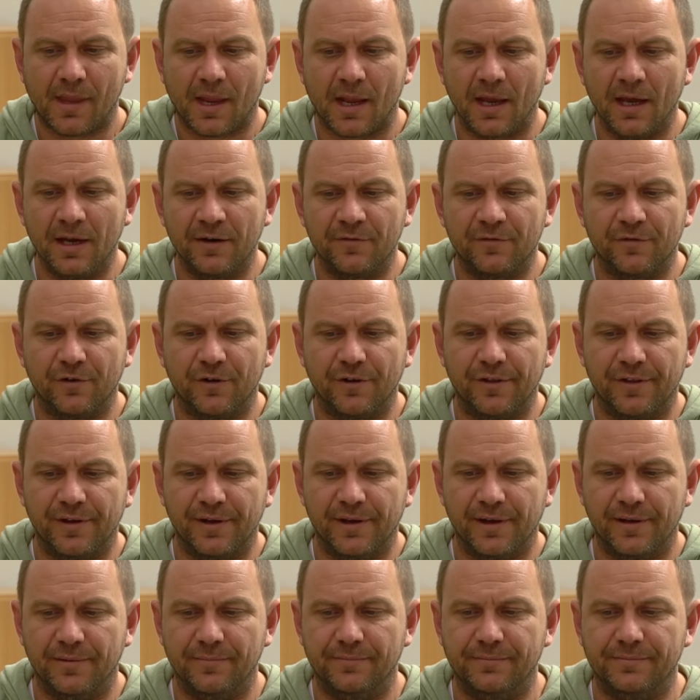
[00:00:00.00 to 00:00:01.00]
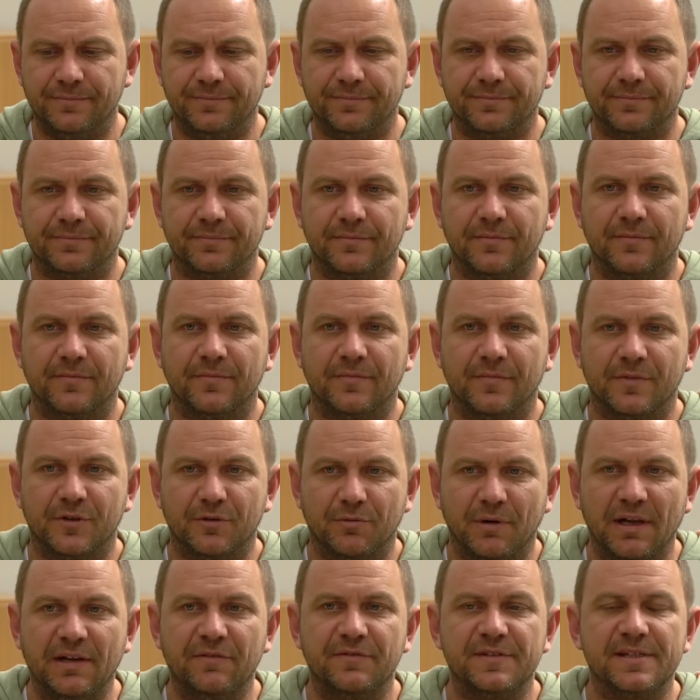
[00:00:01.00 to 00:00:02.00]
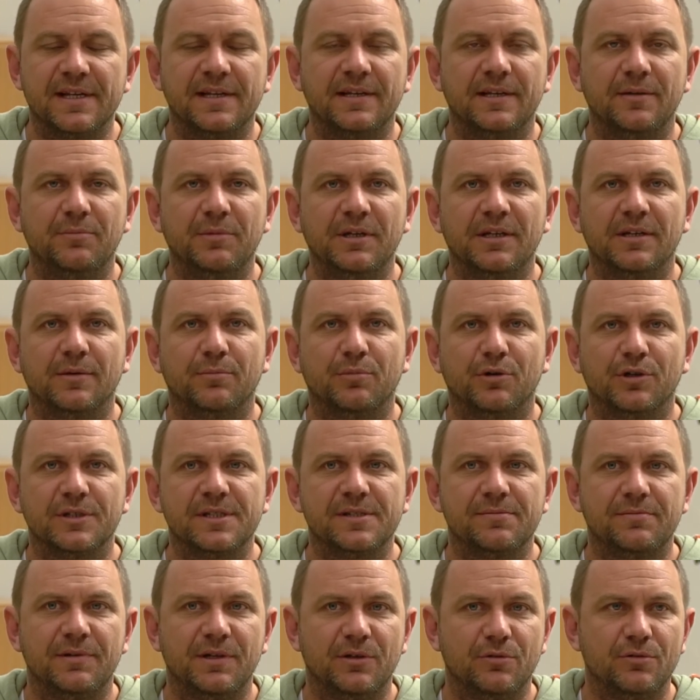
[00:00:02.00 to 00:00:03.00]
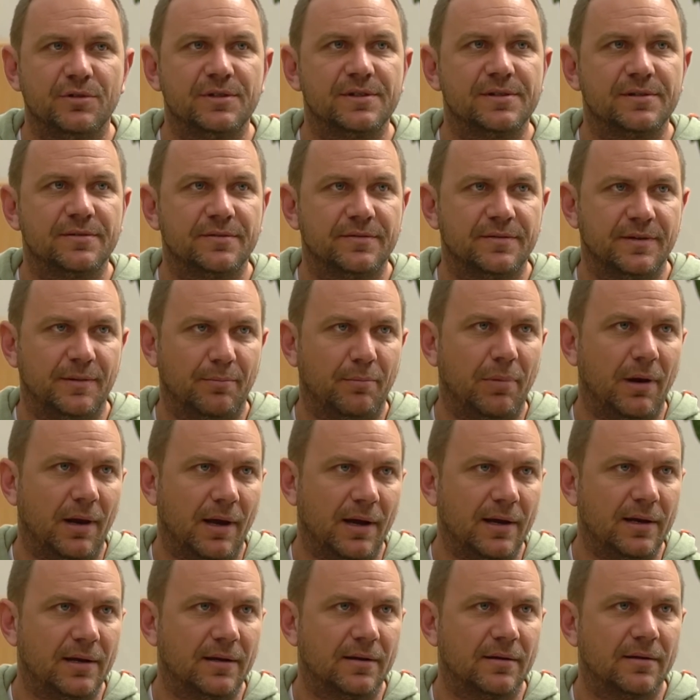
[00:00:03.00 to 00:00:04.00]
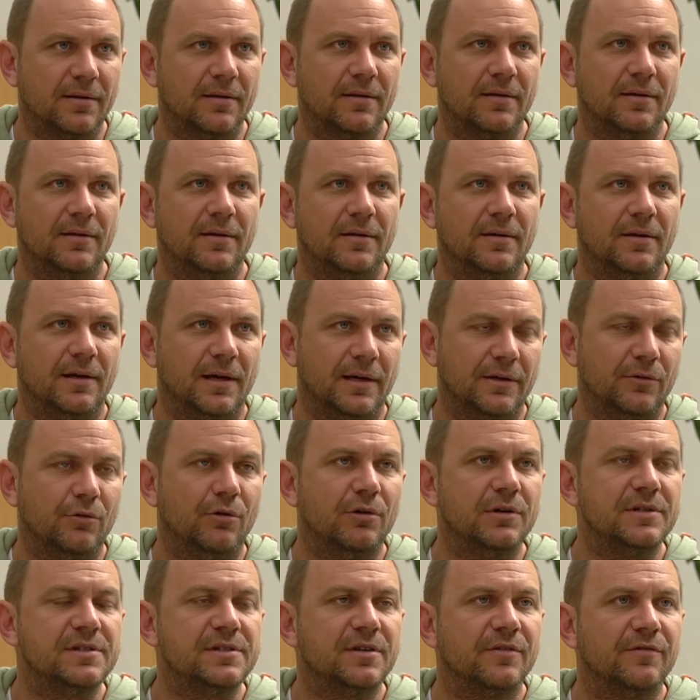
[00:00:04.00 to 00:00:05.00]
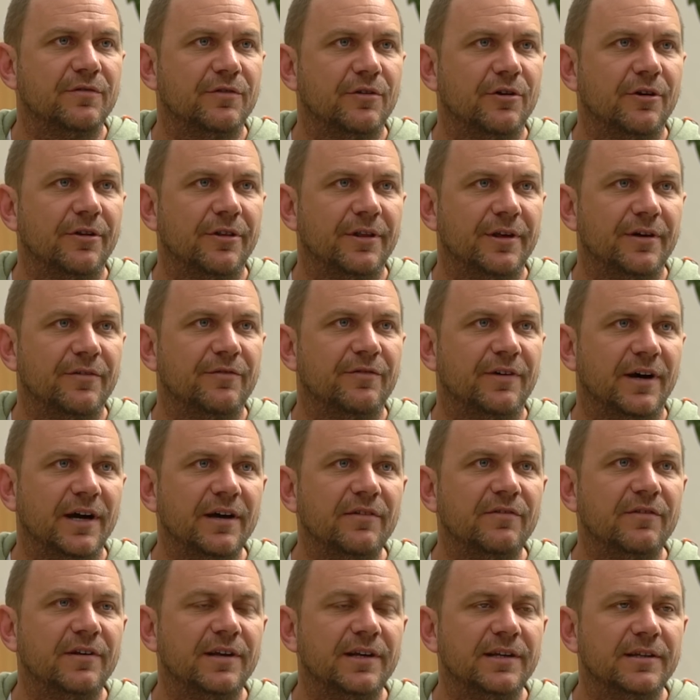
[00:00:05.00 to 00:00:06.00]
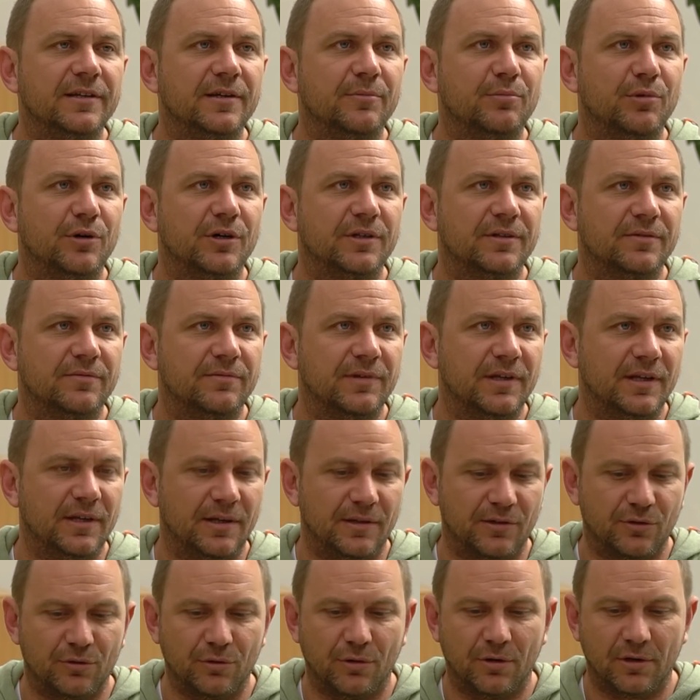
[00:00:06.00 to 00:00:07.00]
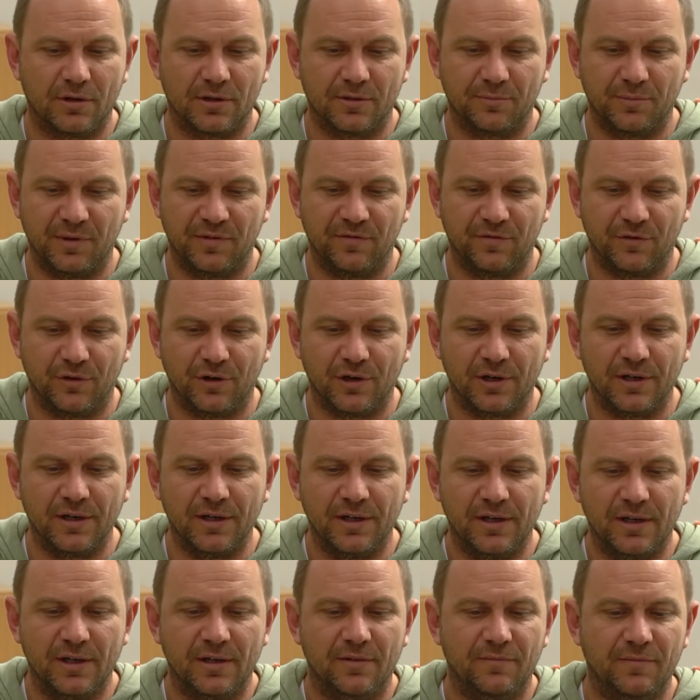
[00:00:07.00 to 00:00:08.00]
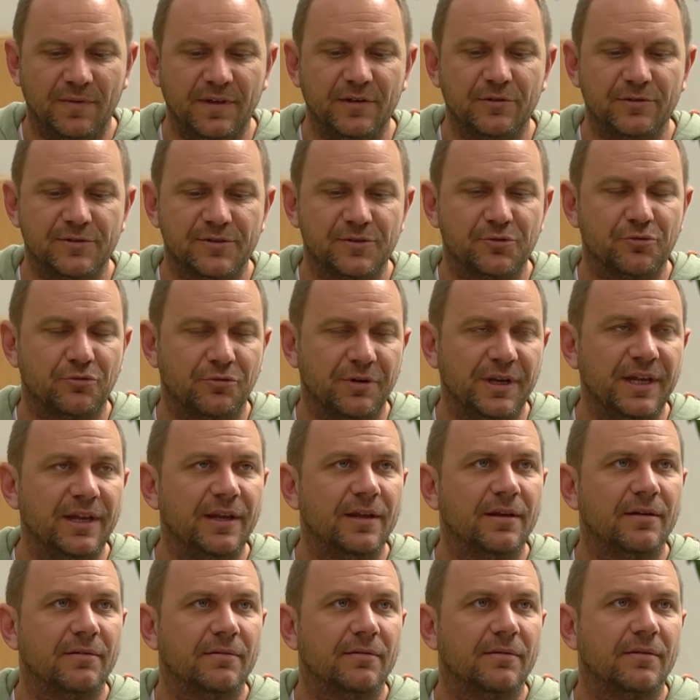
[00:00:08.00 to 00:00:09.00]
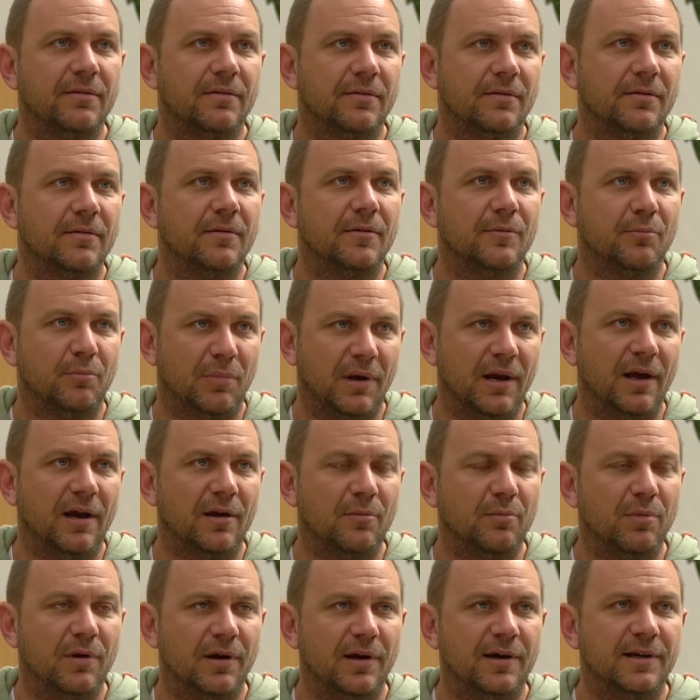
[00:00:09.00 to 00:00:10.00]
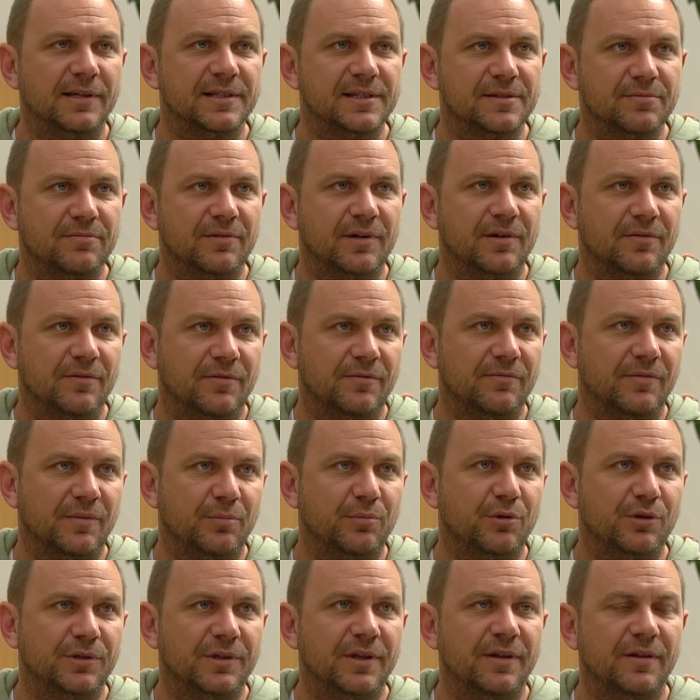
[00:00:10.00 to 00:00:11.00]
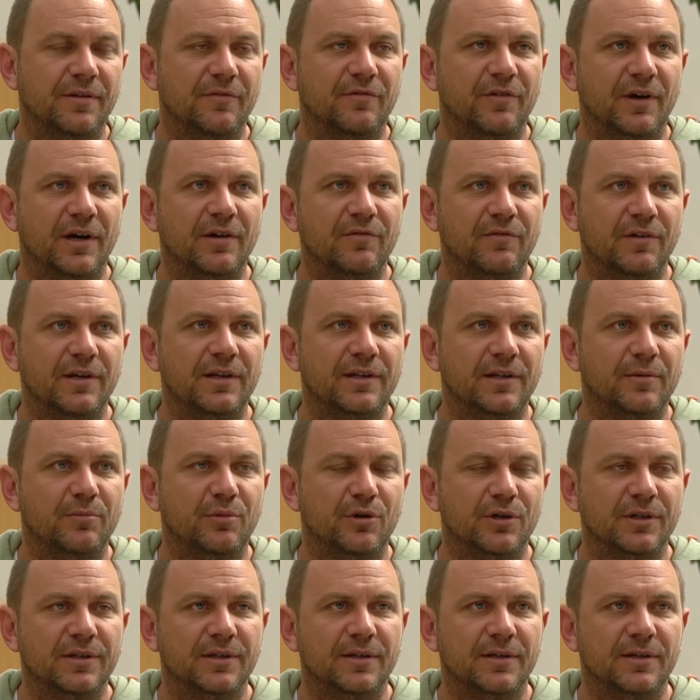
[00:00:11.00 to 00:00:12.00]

And for the 12 centimeter pots we use the plug, and also for the 5 liter pot we talked before, we use 3 plug plants where we put in the 5 liter pot.